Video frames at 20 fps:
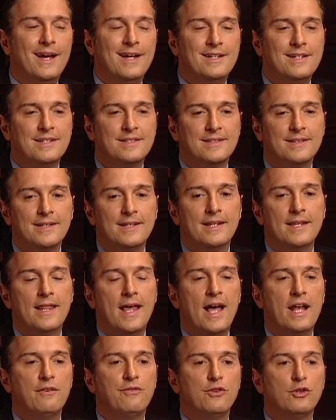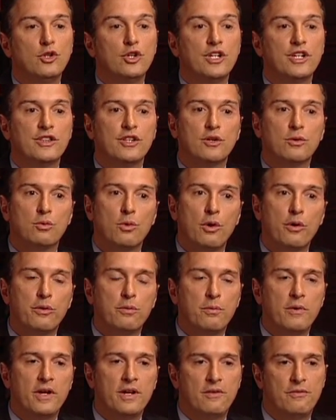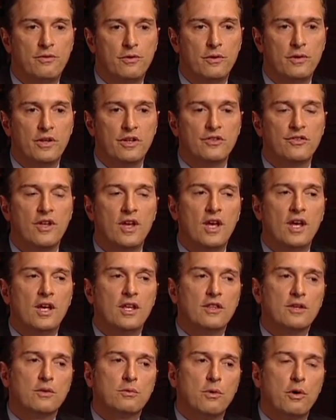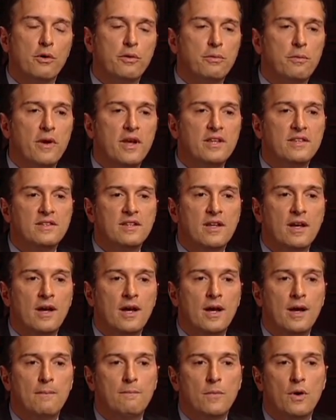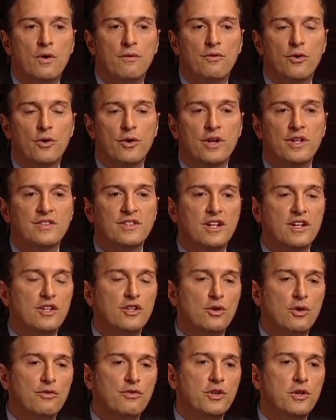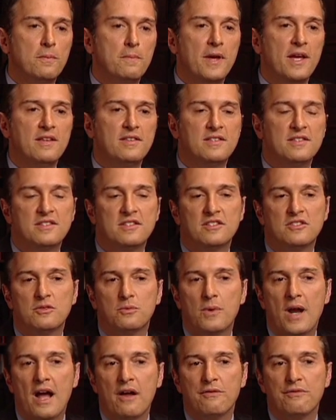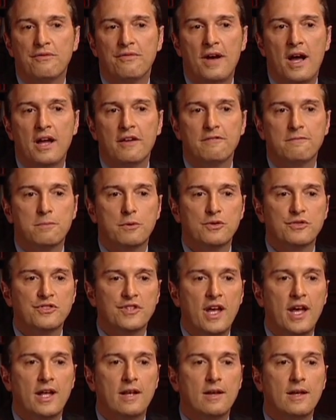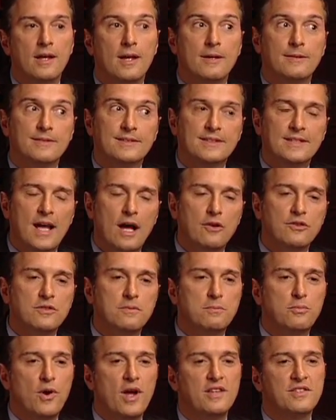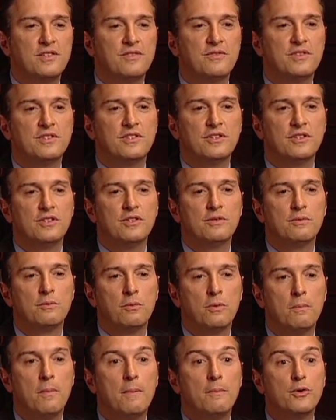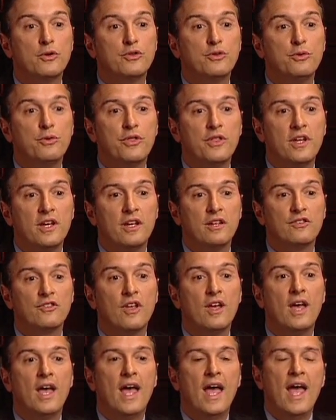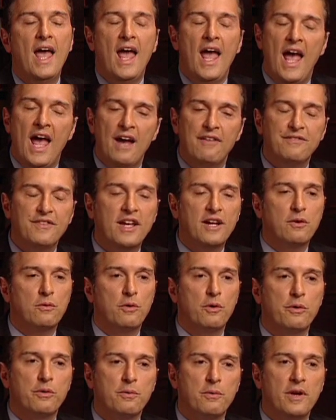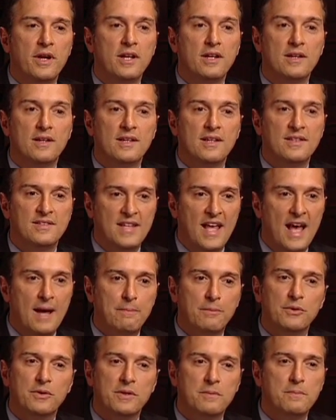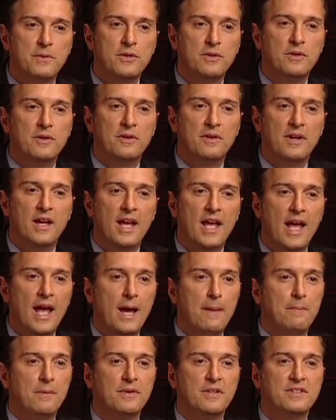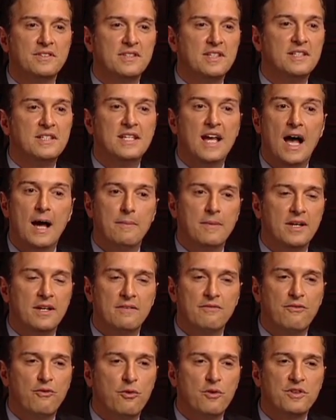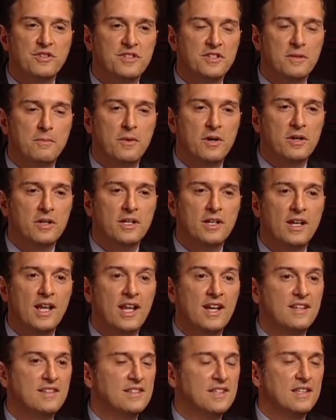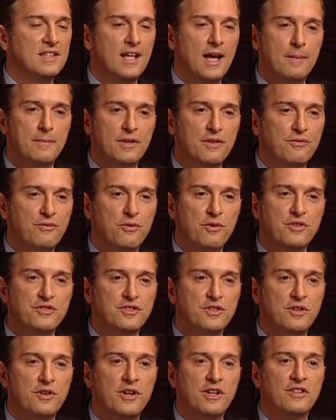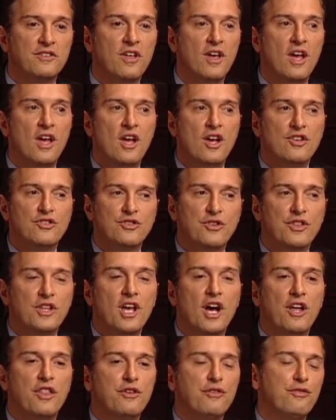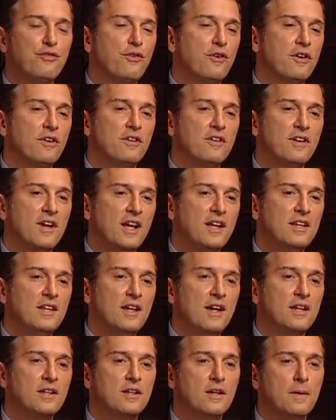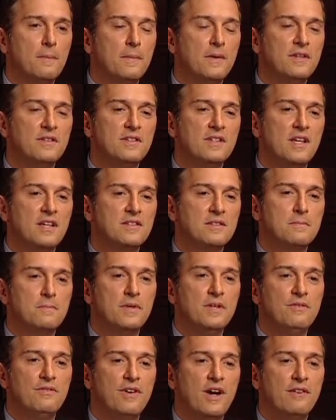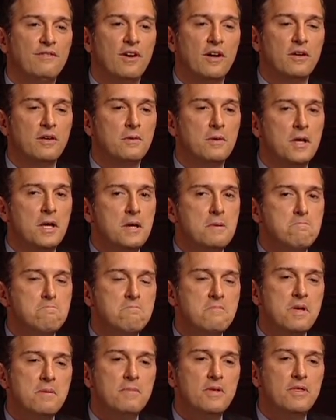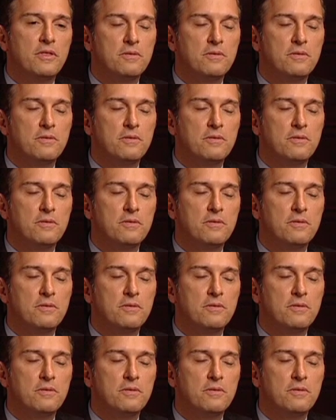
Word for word: Additionally to that, if you look at the growth rate of earnings the growth rate um, of earnings on a year over year basis is around 5%. Sounds impressive until you remember two things. Half that growth rate is Apple Computer. Apple is the dominant force in the market and it's the dominant force in earnings. So the other 499 companies in the S&P 500, maybe